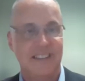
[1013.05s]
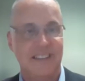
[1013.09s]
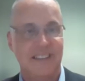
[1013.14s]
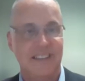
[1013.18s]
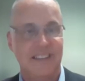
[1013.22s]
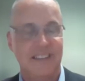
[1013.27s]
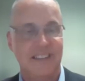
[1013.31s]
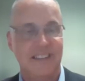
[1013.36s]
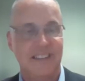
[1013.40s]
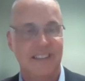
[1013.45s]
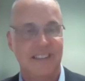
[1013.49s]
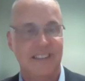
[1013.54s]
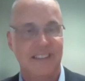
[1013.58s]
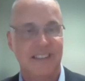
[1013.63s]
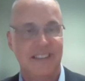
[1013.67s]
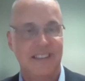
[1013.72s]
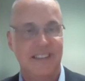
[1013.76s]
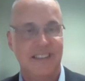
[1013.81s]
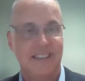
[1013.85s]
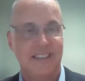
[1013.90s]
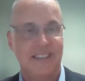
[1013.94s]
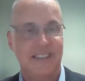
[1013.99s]

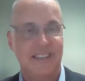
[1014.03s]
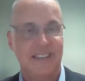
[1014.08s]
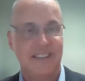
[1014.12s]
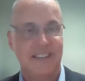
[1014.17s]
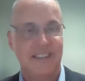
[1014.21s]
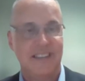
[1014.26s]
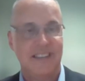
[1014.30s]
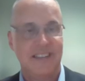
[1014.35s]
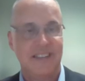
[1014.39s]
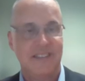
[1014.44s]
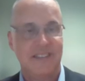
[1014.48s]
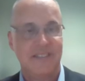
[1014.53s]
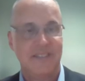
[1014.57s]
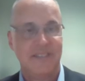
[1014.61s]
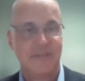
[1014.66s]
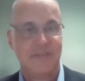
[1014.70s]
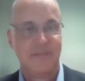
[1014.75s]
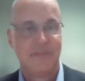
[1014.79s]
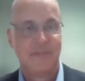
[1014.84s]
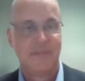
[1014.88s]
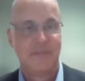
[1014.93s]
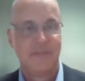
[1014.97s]

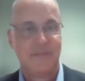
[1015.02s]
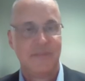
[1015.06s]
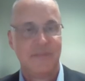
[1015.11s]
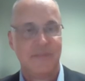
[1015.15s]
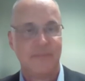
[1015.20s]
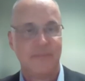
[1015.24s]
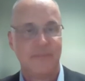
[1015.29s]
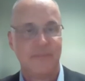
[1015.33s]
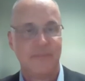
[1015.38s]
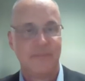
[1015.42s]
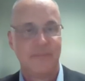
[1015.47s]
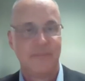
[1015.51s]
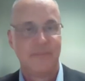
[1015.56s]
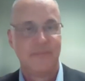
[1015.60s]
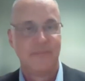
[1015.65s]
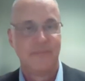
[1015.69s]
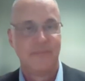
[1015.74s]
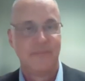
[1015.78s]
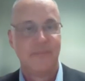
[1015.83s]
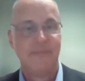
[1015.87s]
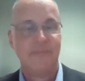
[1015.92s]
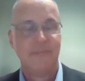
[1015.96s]

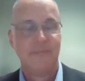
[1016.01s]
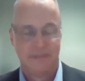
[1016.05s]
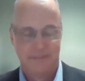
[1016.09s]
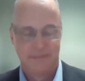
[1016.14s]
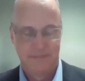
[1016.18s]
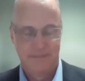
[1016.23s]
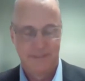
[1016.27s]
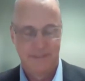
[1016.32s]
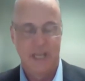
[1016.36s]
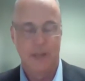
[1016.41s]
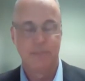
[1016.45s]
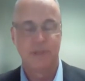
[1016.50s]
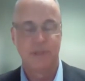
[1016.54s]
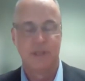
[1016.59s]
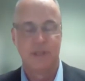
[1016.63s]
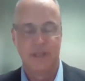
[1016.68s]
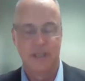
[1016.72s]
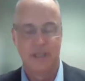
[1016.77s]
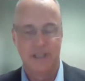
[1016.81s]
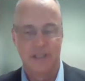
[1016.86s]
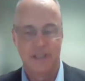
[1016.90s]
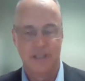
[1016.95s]

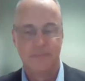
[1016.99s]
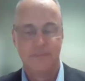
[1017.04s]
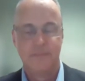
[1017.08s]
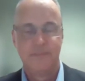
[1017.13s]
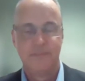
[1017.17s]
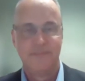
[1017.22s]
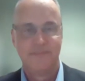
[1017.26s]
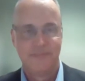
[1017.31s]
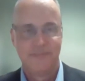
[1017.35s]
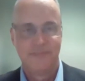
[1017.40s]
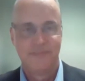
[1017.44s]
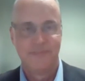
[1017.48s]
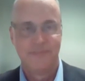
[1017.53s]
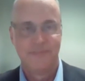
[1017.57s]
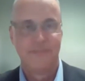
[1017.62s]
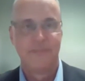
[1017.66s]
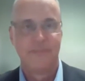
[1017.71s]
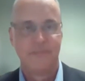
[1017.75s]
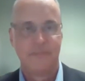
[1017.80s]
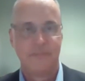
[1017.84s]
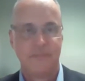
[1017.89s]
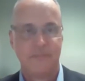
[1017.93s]

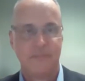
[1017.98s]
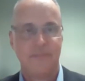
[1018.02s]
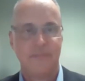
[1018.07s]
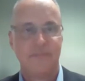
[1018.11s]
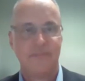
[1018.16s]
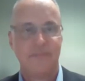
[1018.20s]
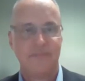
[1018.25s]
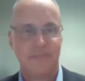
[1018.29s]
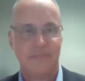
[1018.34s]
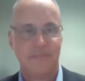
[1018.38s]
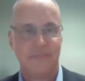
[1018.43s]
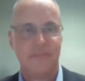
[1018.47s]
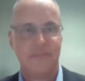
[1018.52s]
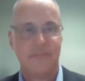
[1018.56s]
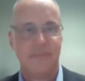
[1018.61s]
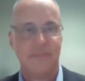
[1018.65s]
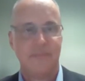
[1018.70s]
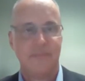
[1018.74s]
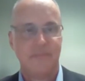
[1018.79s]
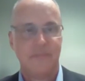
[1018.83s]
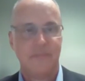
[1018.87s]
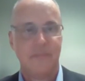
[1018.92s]

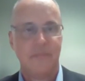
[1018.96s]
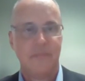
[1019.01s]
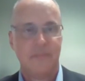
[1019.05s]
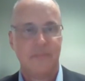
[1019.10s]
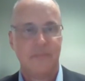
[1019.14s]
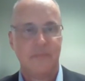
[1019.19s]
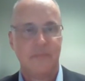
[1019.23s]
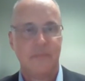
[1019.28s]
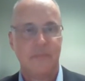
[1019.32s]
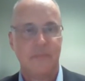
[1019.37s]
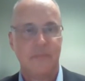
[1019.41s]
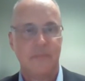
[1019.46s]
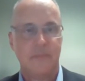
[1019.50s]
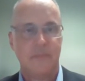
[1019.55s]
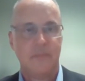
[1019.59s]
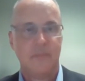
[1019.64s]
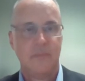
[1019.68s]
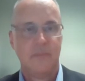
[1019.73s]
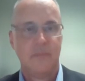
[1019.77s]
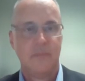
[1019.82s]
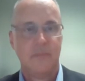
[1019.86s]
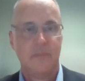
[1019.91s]

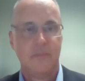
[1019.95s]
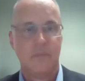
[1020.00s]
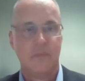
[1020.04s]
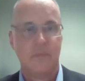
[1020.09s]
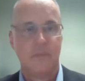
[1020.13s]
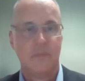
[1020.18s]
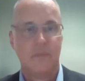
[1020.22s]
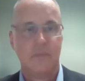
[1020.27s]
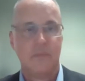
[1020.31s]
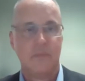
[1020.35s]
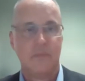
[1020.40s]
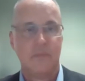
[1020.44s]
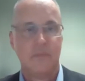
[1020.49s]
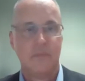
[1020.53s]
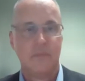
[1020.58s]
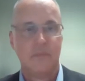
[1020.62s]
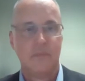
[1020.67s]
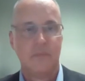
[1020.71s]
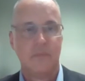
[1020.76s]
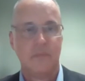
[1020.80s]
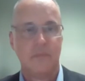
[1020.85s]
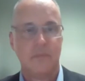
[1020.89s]

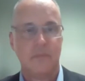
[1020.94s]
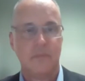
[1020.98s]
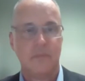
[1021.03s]
The person shown says nothing.